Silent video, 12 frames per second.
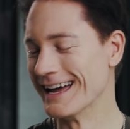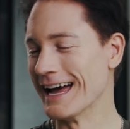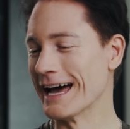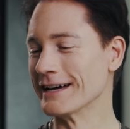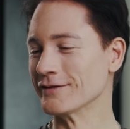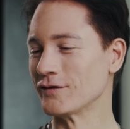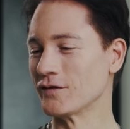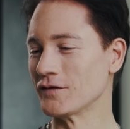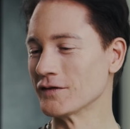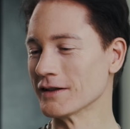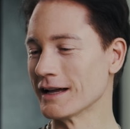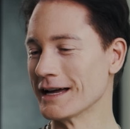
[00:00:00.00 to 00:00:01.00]
and
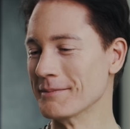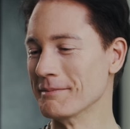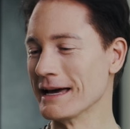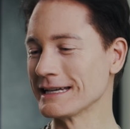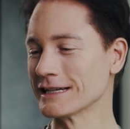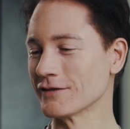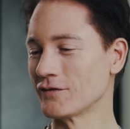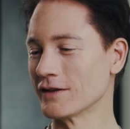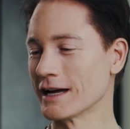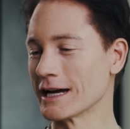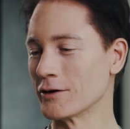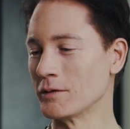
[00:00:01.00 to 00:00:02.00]
make it
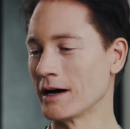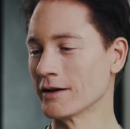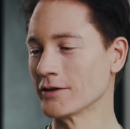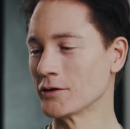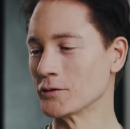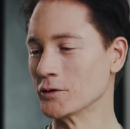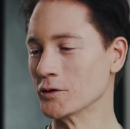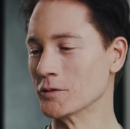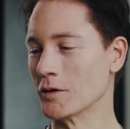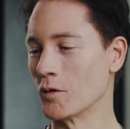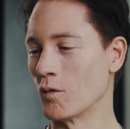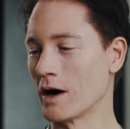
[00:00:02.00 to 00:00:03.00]
fly around the
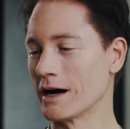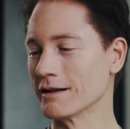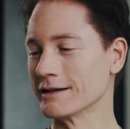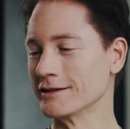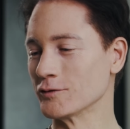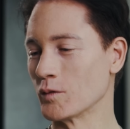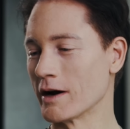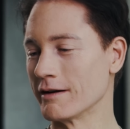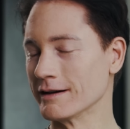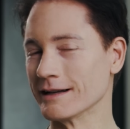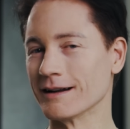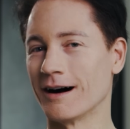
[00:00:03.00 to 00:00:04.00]
room while he's
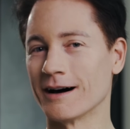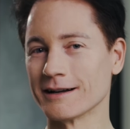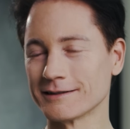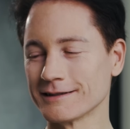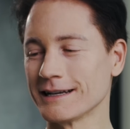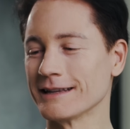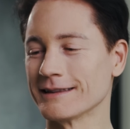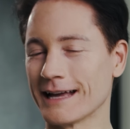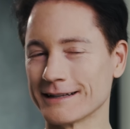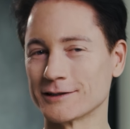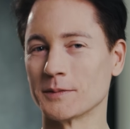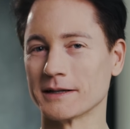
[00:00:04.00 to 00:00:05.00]
wearing it. Honestly,
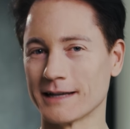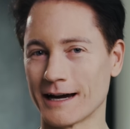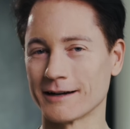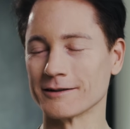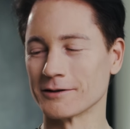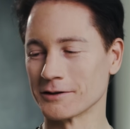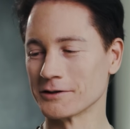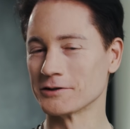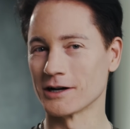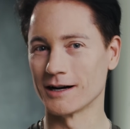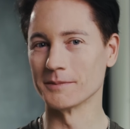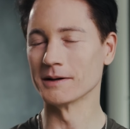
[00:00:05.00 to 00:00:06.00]
that's spectacular. Good
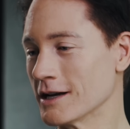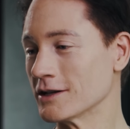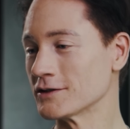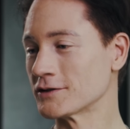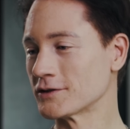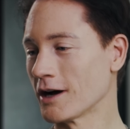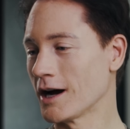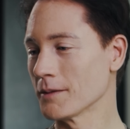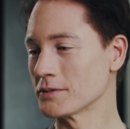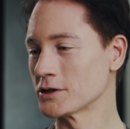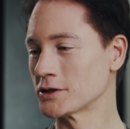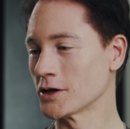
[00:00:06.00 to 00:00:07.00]
job.
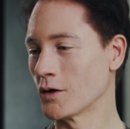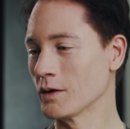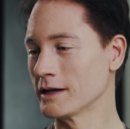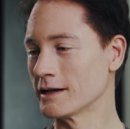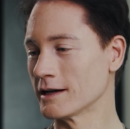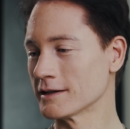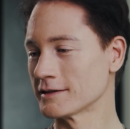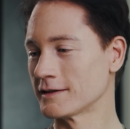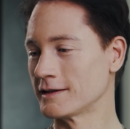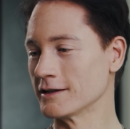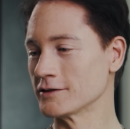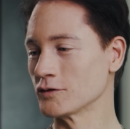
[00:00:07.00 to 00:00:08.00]
Stop showing us
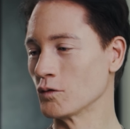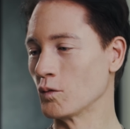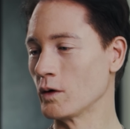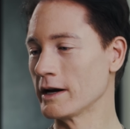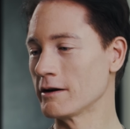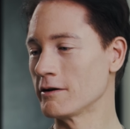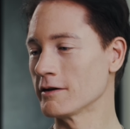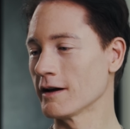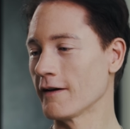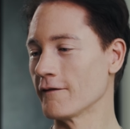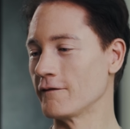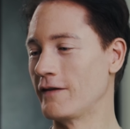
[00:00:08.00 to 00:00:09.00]
this weird.
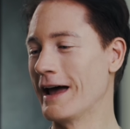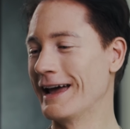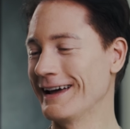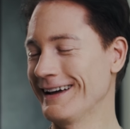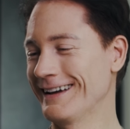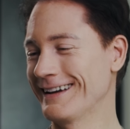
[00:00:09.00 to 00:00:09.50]
It's